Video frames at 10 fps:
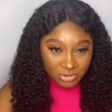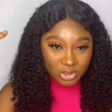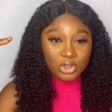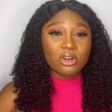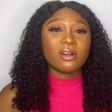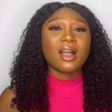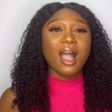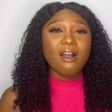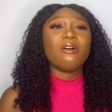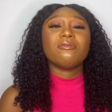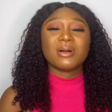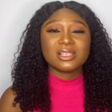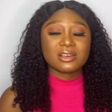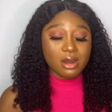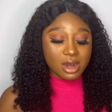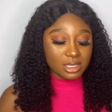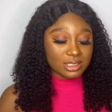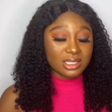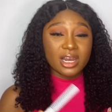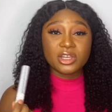the Oga of mascaras.
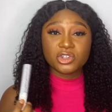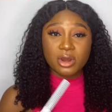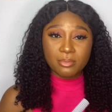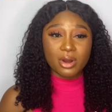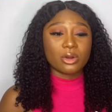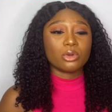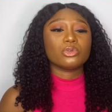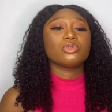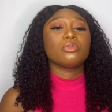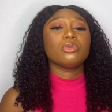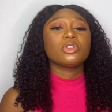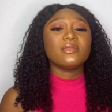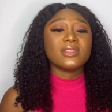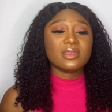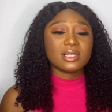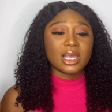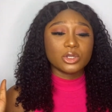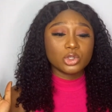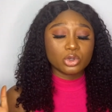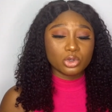It's a Nigerian brand also. Most of the things I
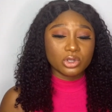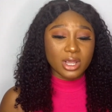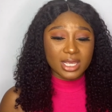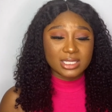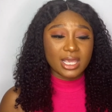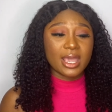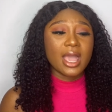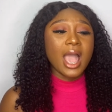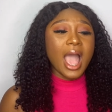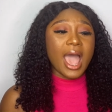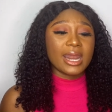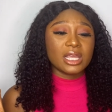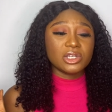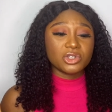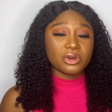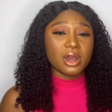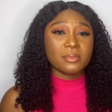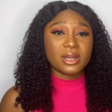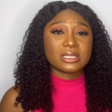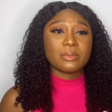showed you guys here are Nigerian
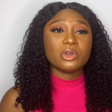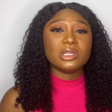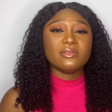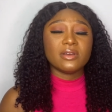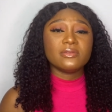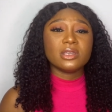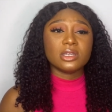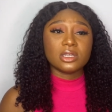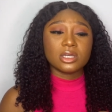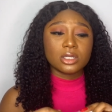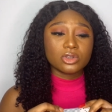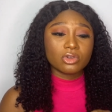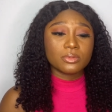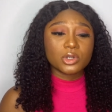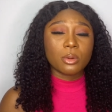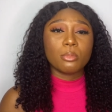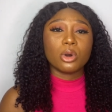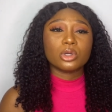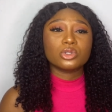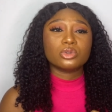brands. I'm going to leave everything in the description
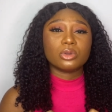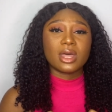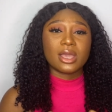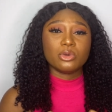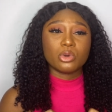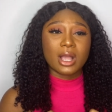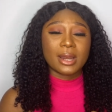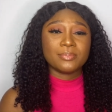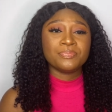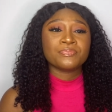box so that you can